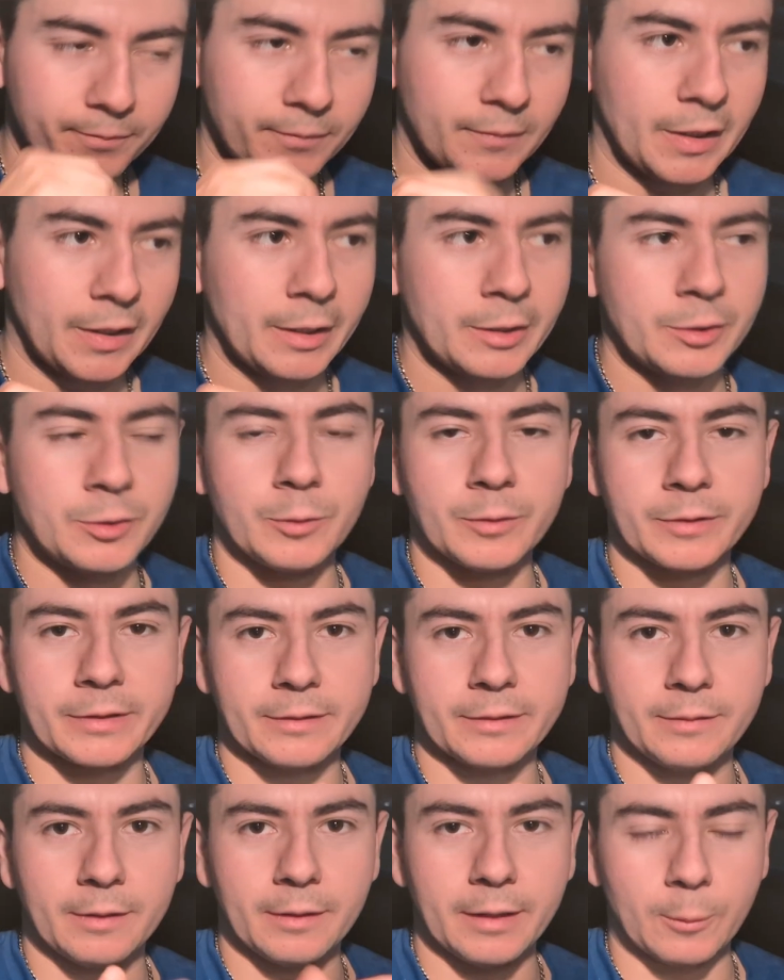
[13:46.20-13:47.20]
I did
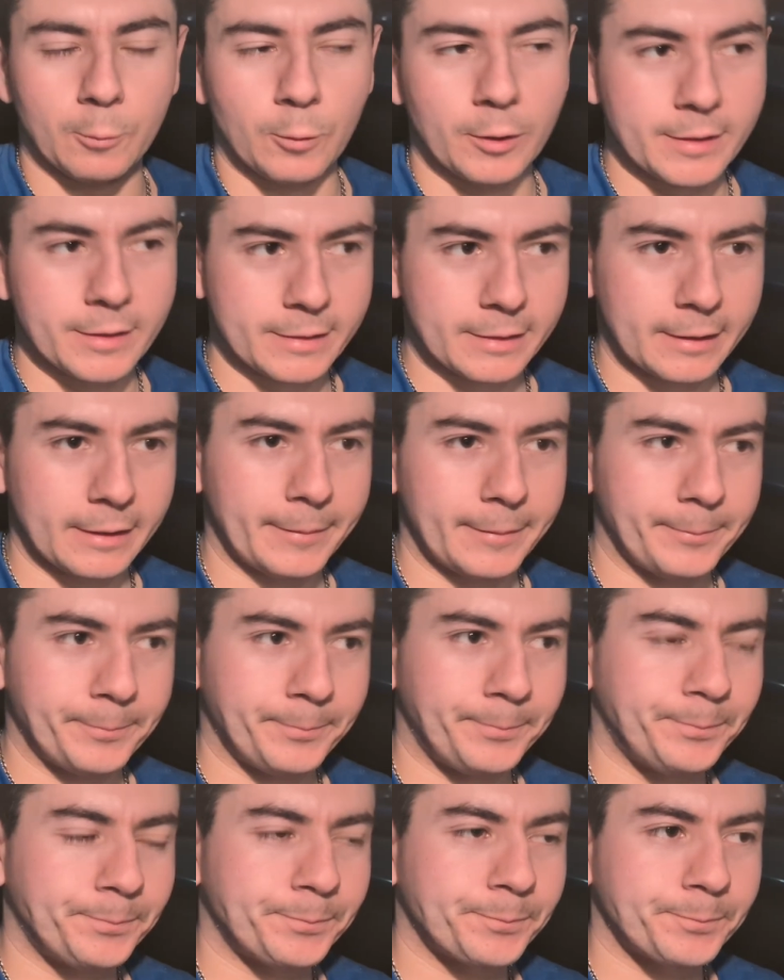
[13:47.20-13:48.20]
1 set,
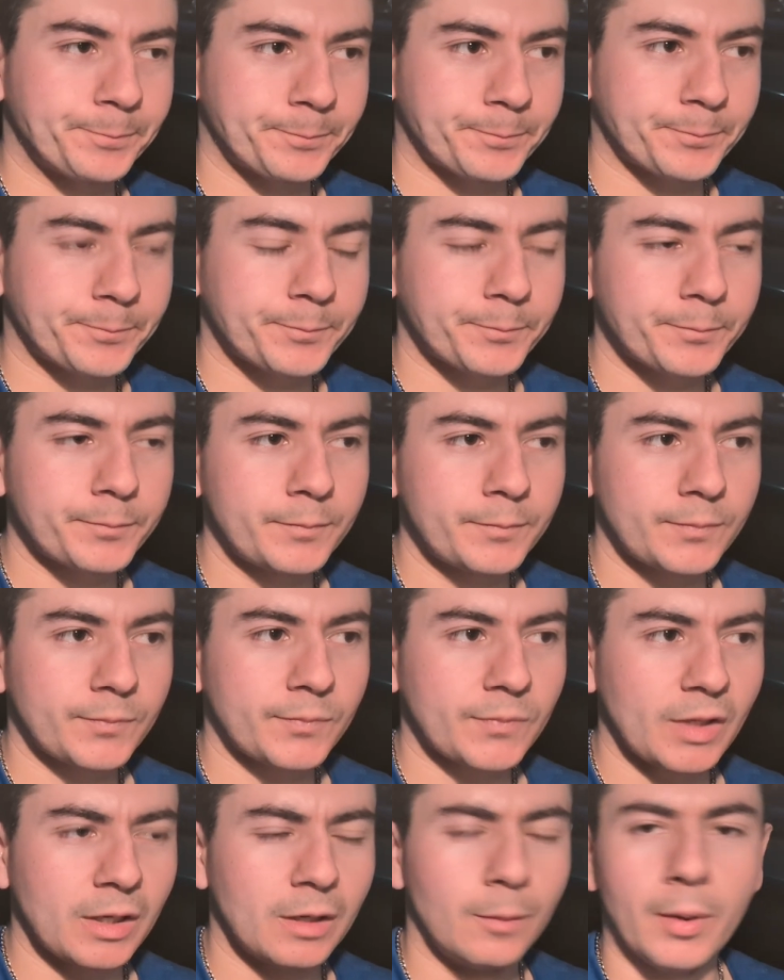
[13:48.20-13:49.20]

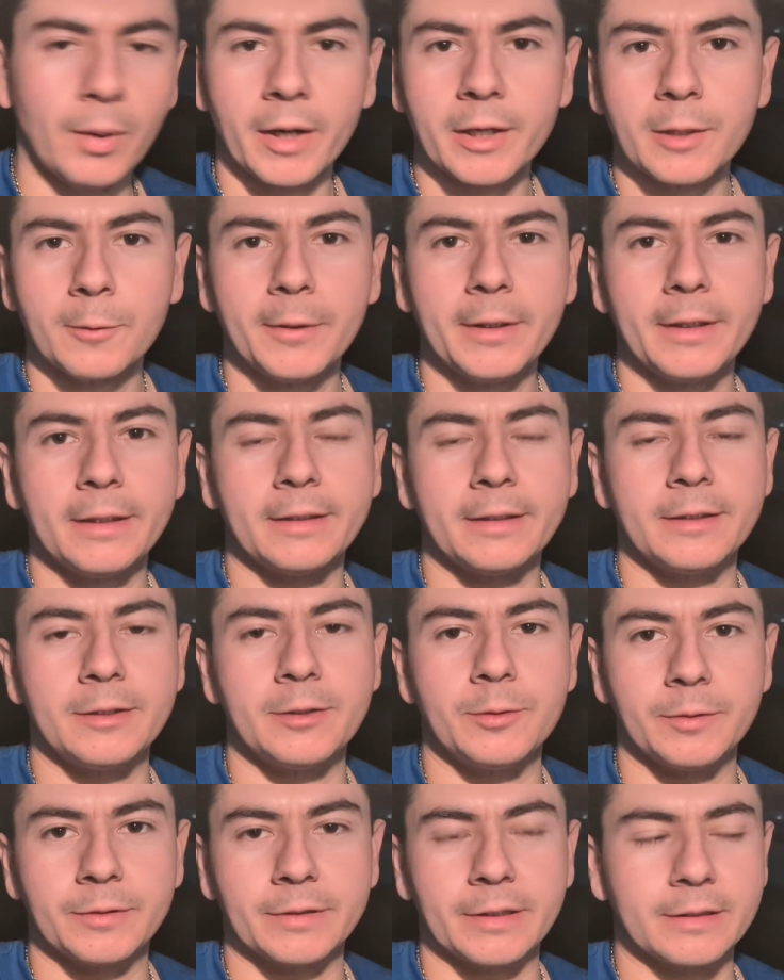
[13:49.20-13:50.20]
a body weight, and then
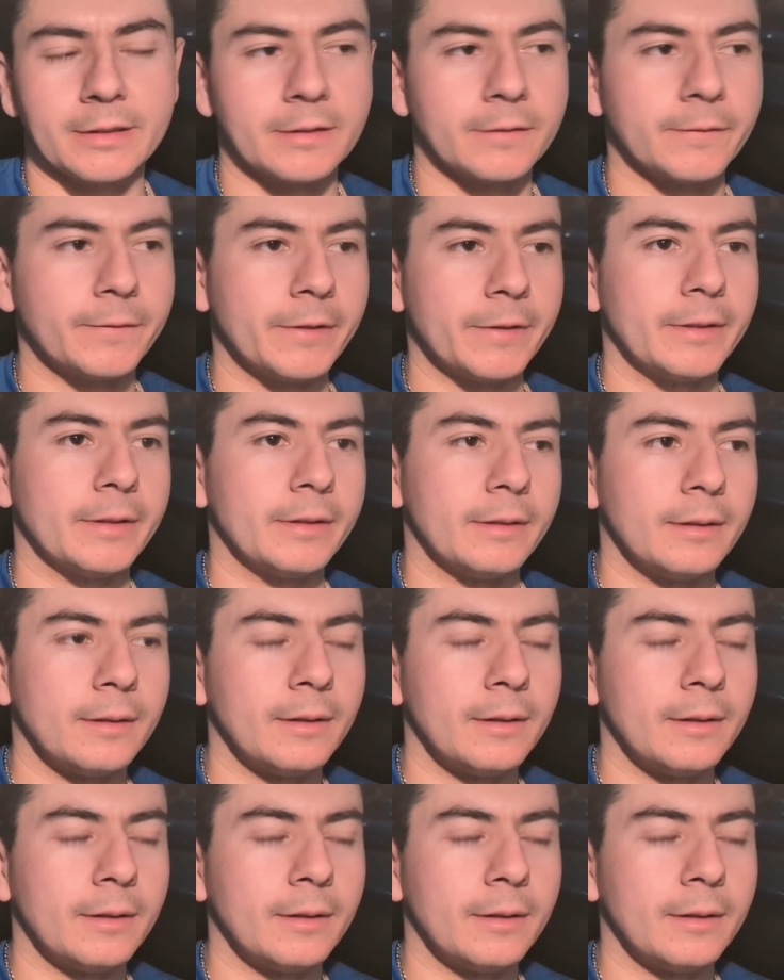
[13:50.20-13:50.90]
2 sets of the